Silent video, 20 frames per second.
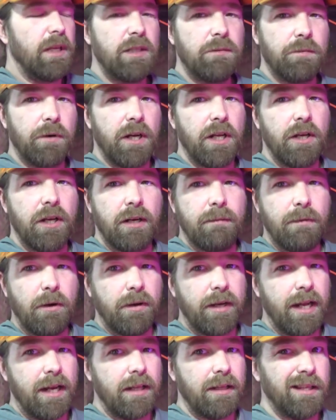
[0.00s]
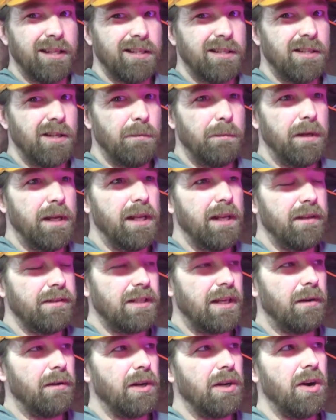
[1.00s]
He's pretty good about getting things to me, and
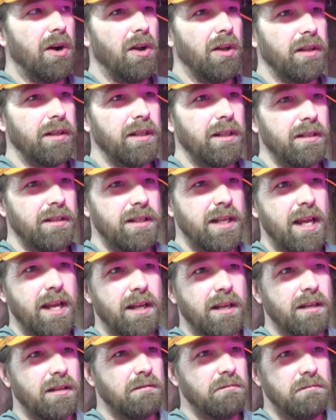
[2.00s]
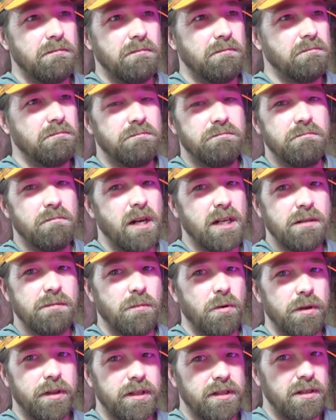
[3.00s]
as I recall, it didn't take
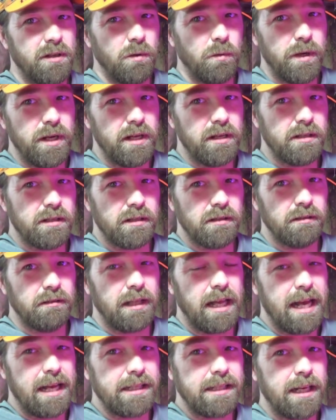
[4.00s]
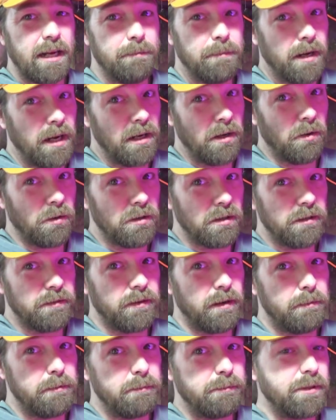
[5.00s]
much more than two weeks last time that I
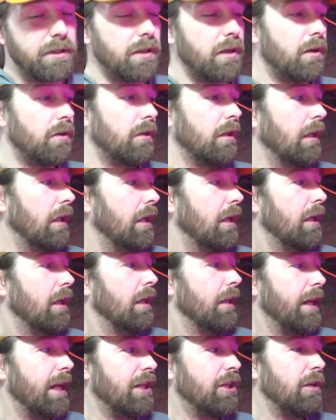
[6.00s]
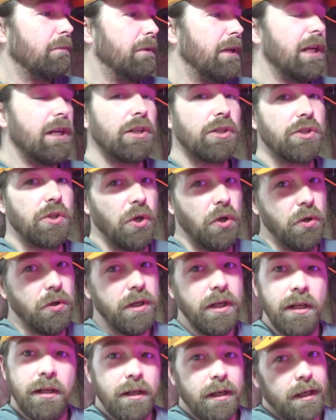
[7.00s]
ordered from him, so they should be here
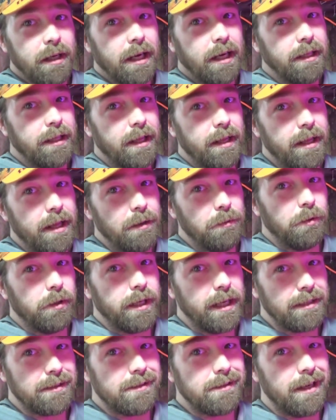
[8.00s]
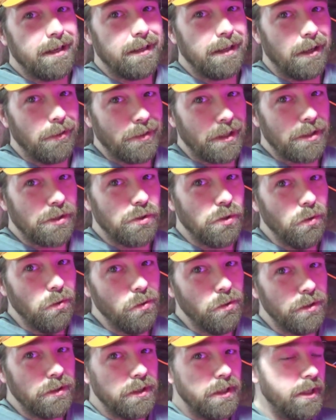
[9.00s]
soon, and then they will get sent out
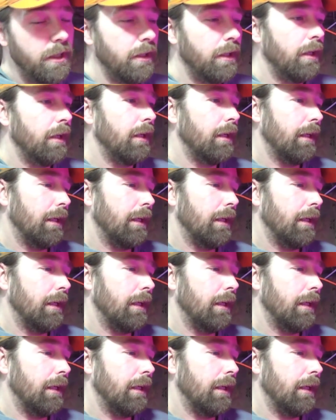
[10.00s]
soon.